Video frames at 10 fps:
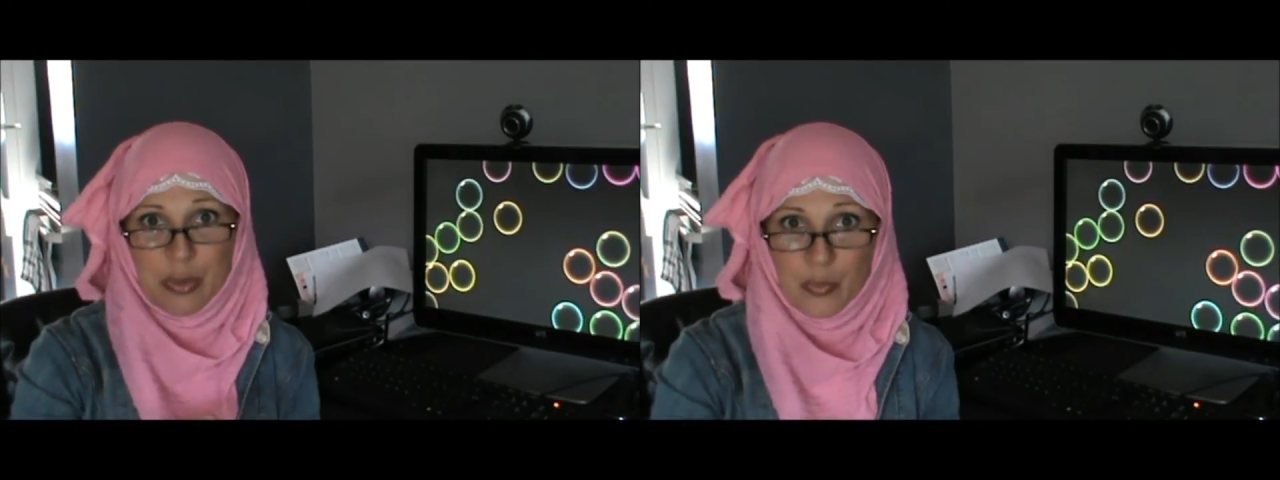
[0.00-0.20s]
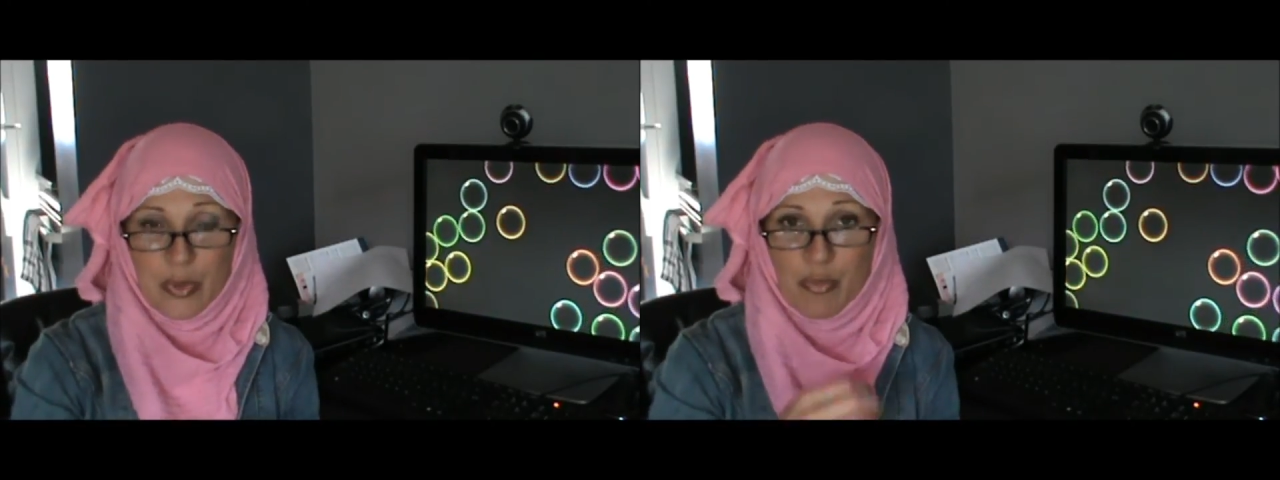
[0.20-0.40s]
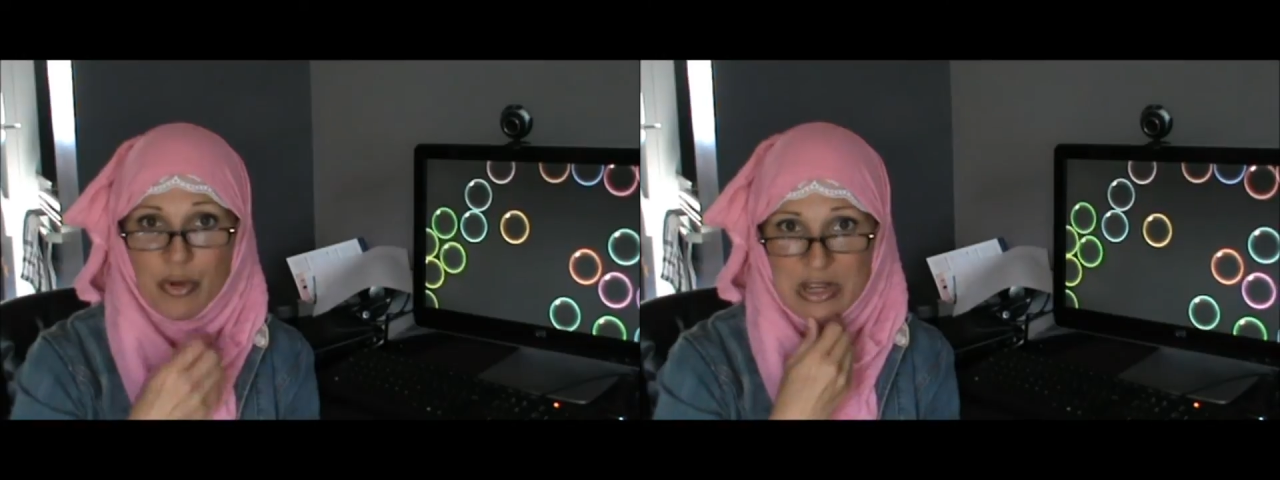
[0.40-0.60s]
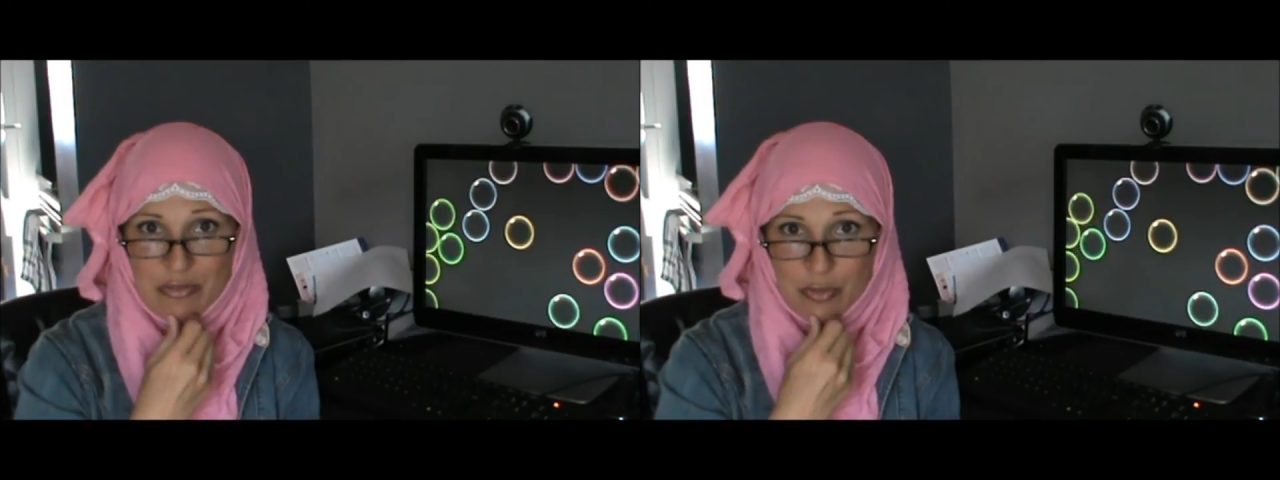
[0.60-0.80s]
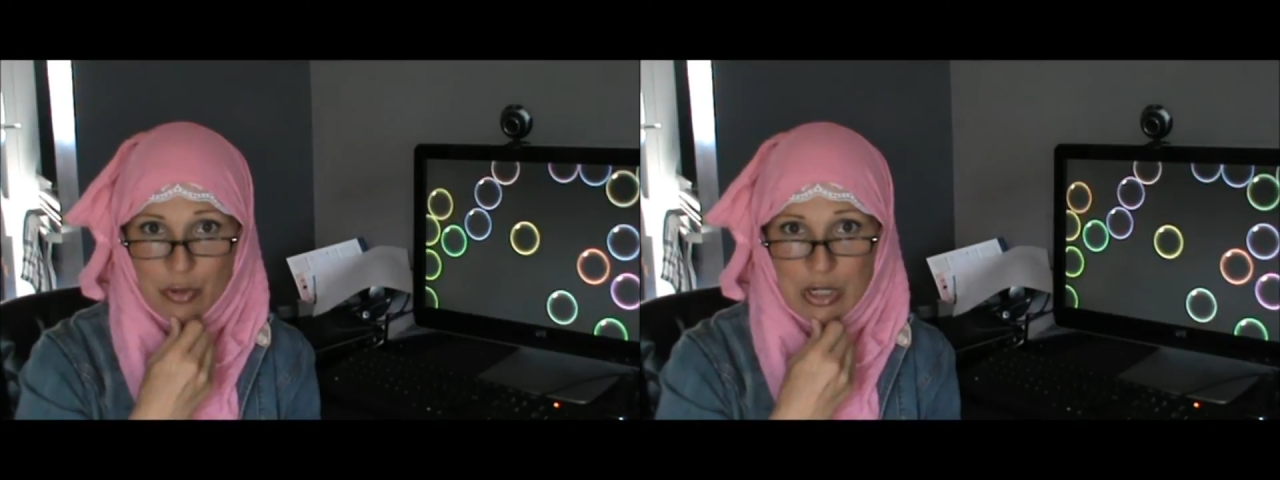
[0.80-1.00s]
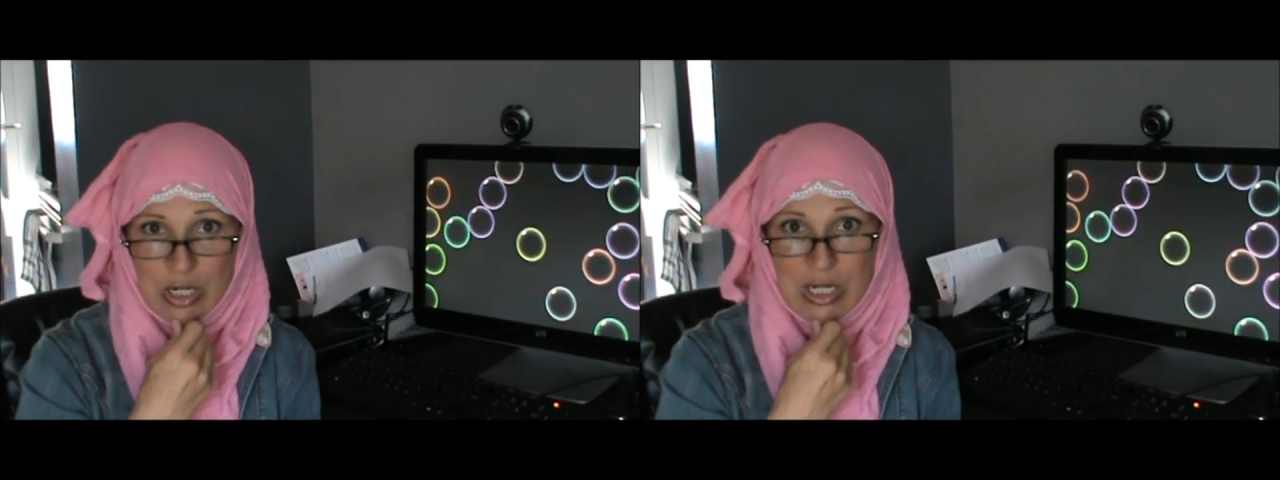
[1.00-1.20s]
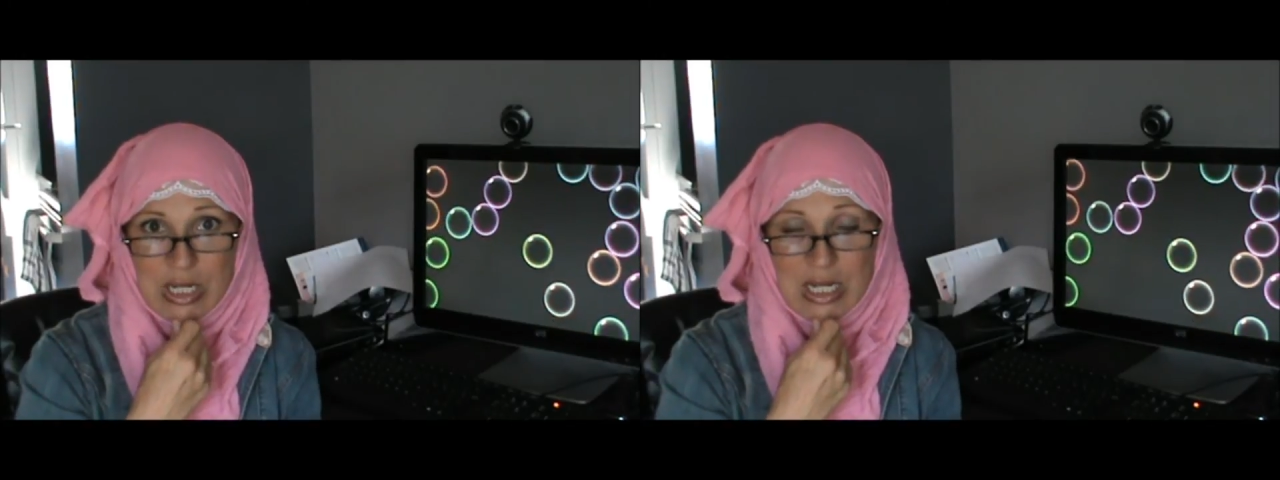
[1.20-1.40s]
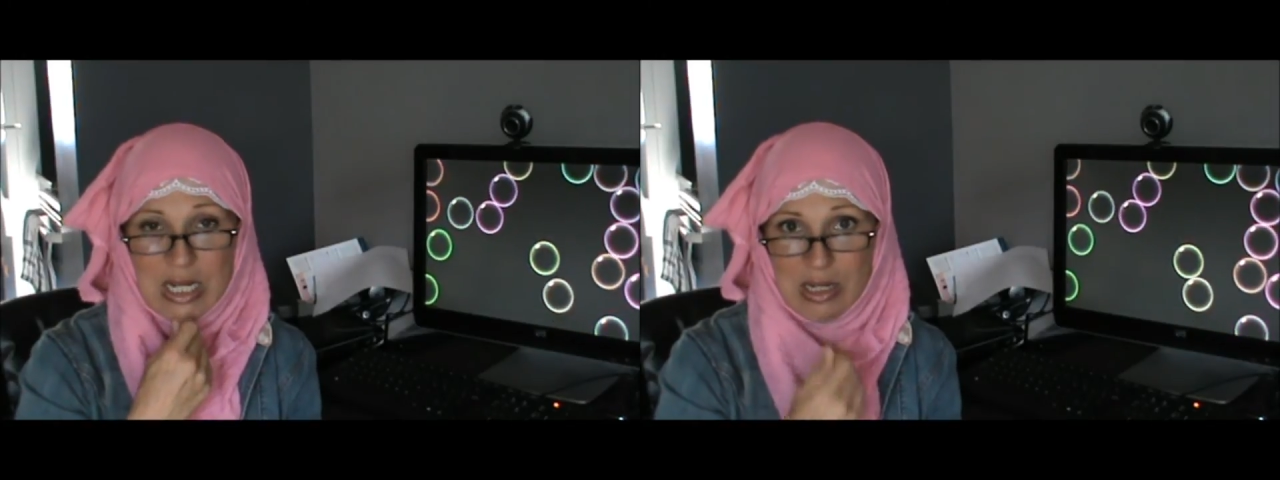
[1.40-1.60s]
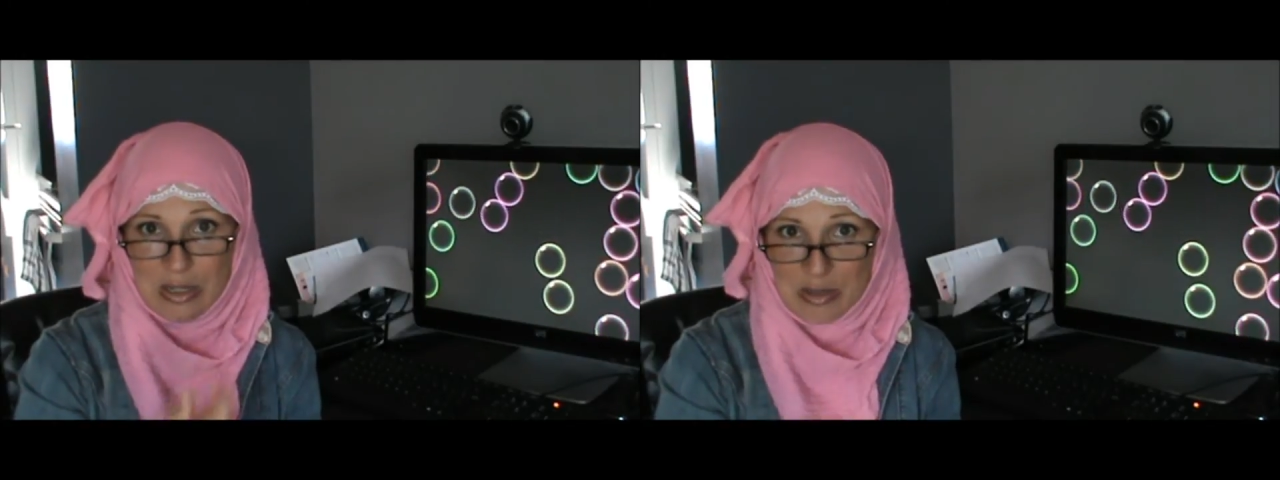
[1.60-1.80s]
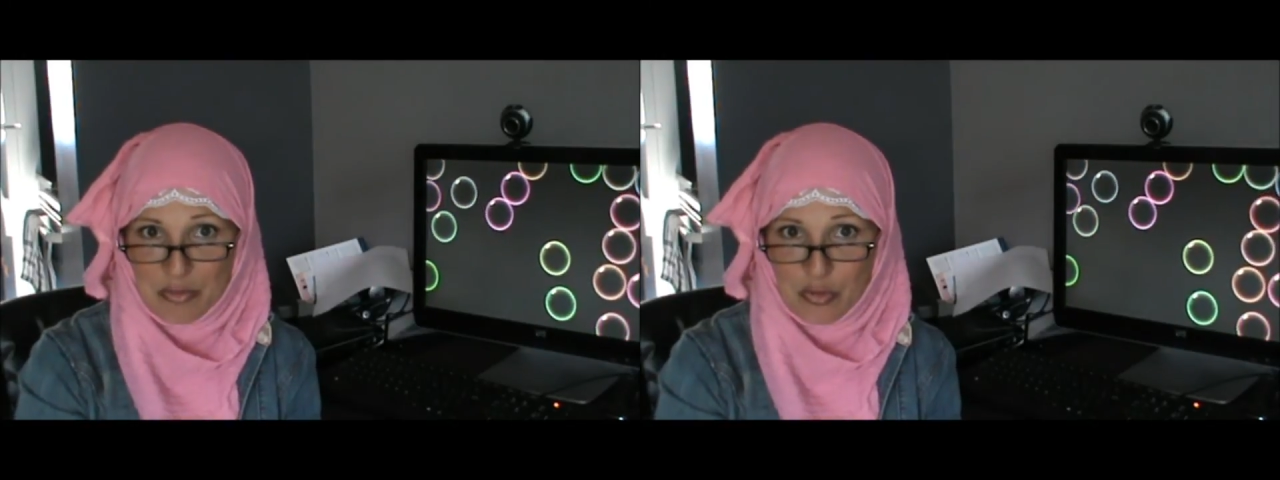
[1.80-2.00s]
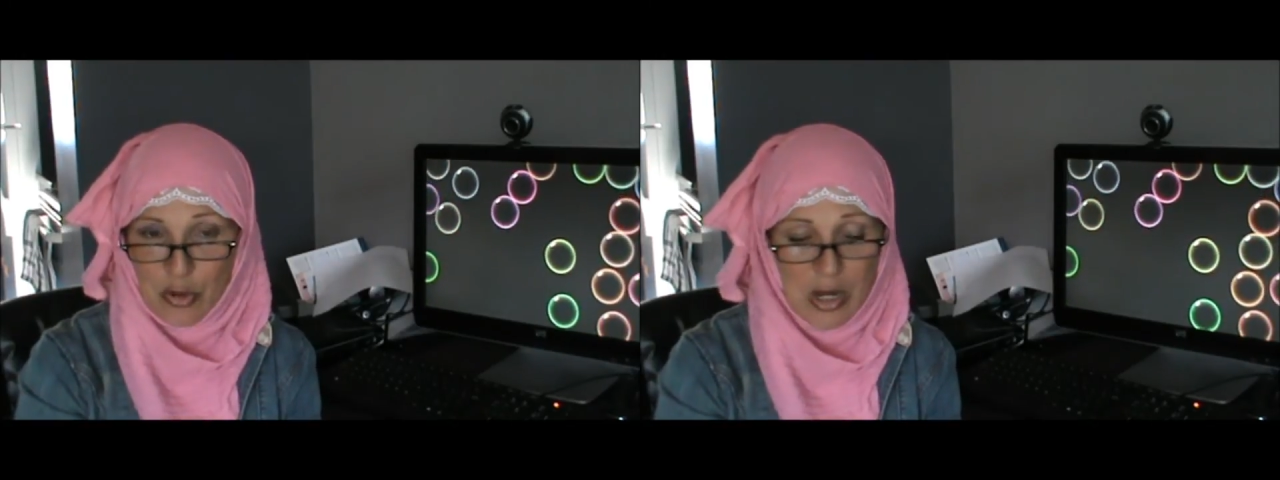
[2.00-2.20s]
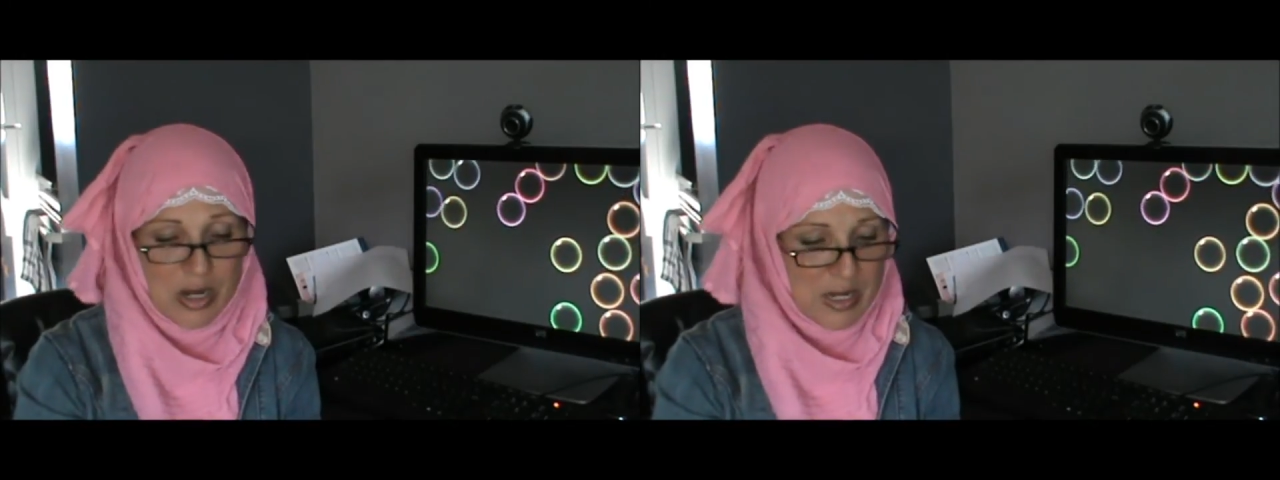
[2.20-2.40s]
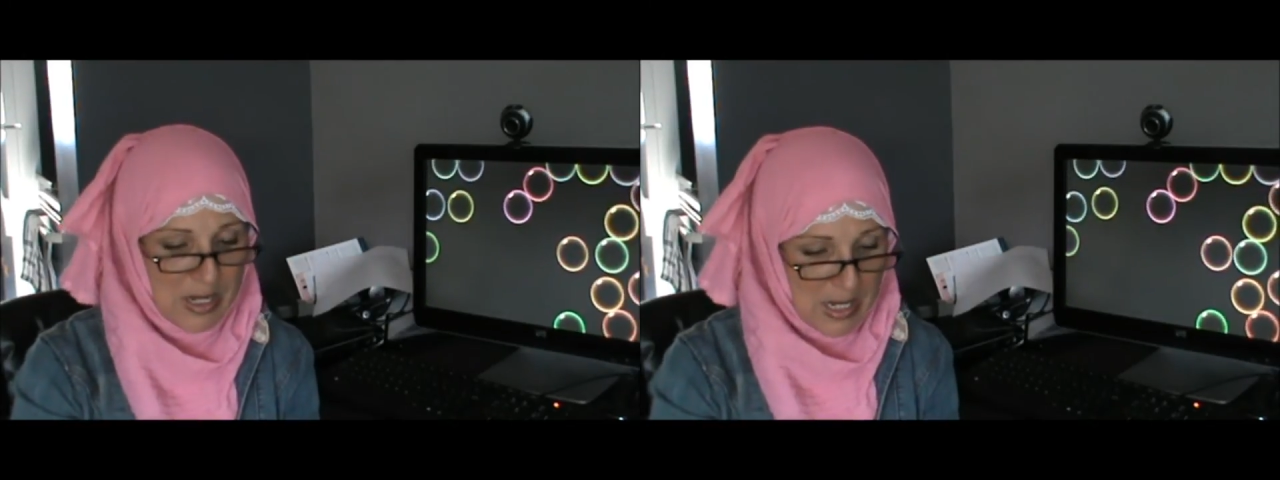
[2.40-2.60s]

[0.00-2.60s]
we break for iftar,